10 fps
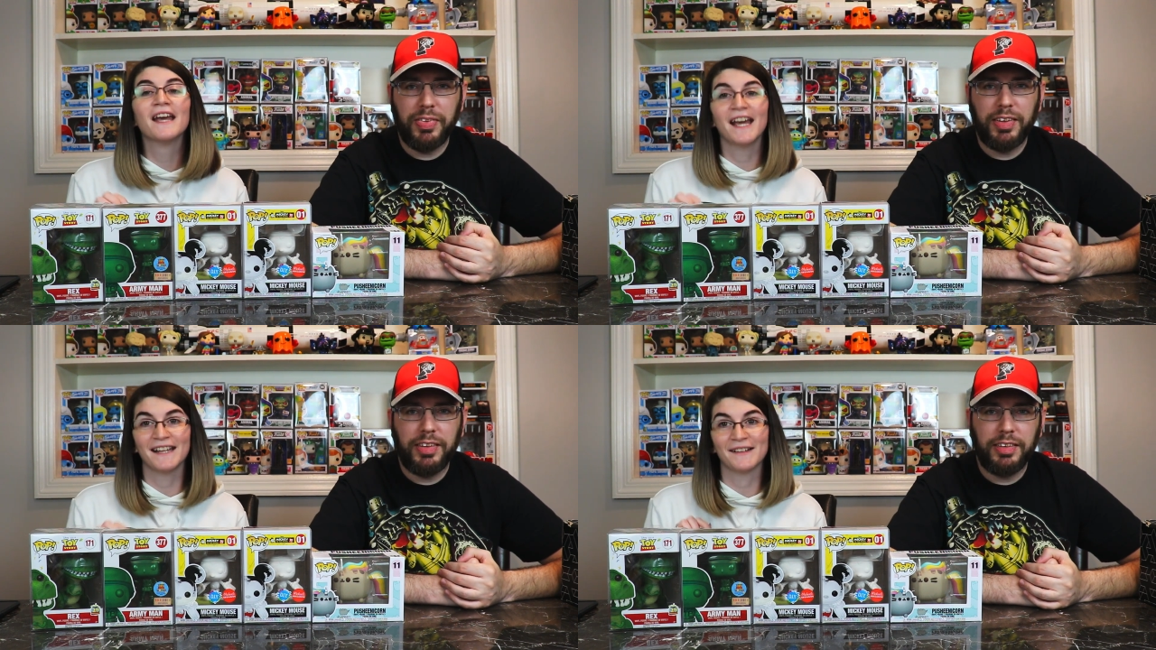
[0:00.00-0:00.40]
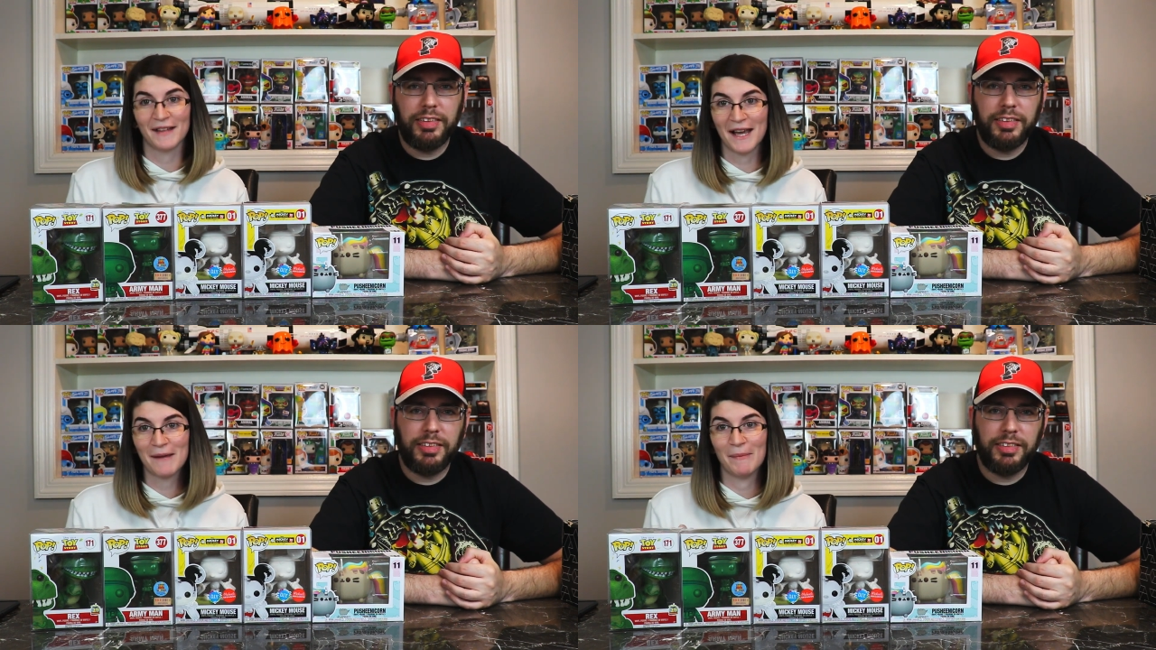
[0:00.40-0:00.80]
Speaker 1: hit the
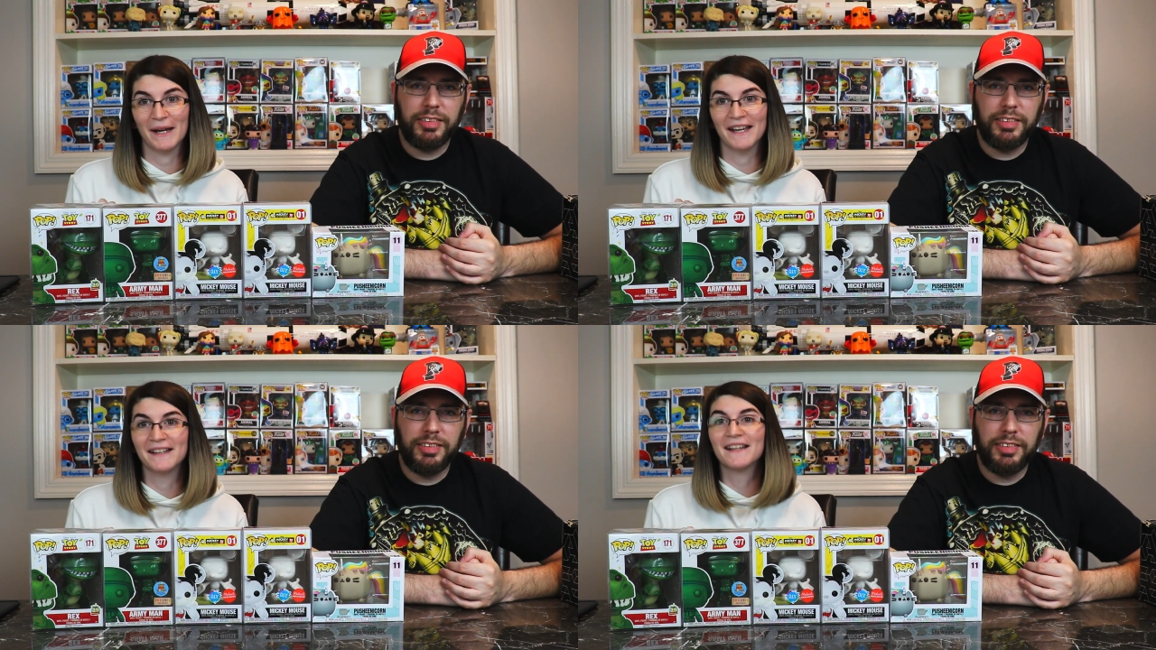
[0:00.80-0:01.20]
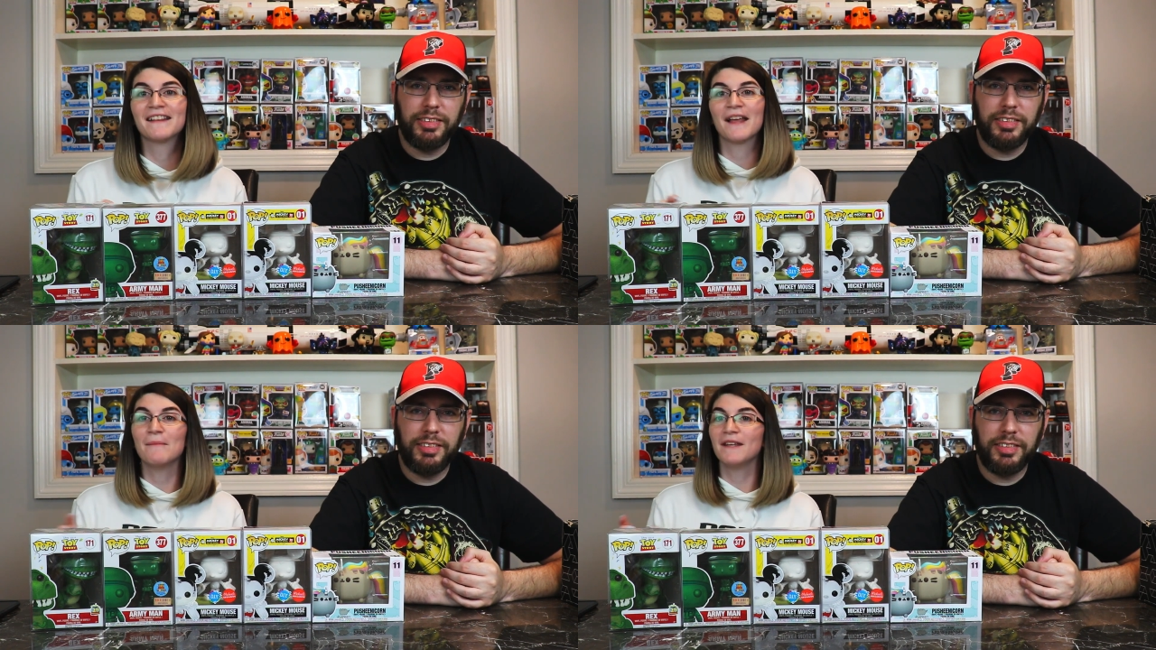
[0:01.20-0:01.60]
like button
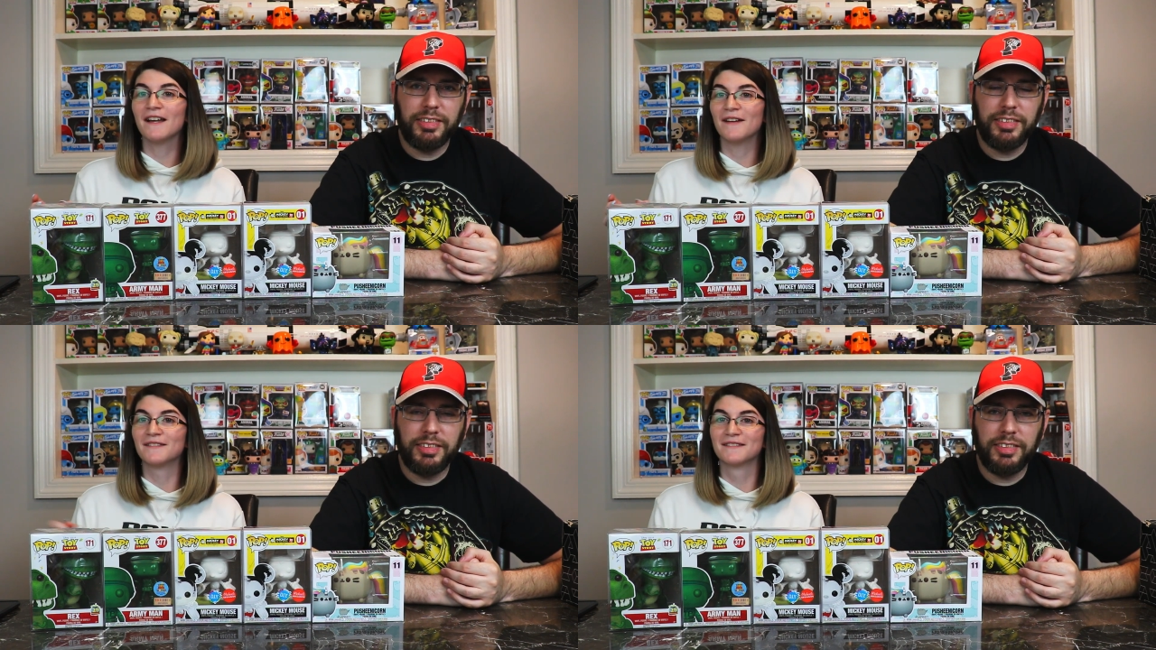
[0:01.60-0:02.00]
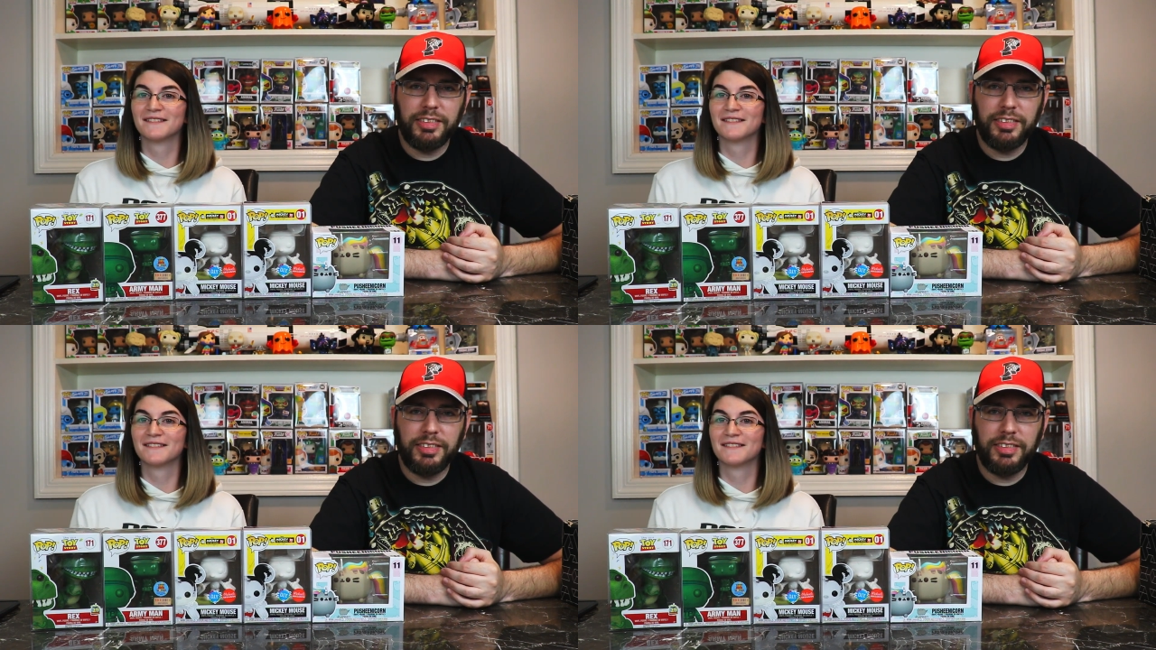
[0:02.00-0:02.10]
and let me know.